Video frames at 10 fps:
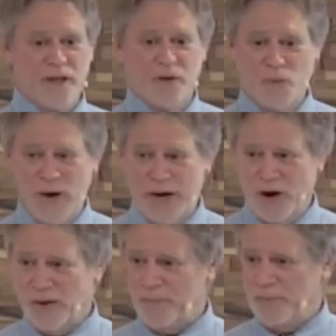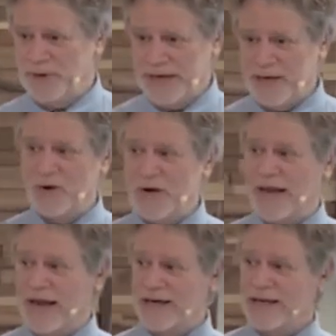When our pineal
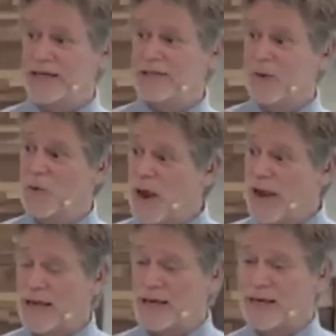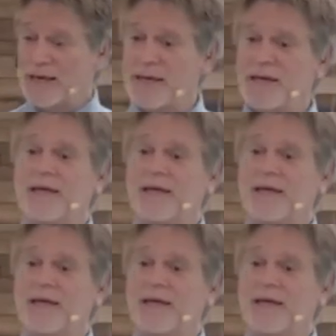gland is awakened,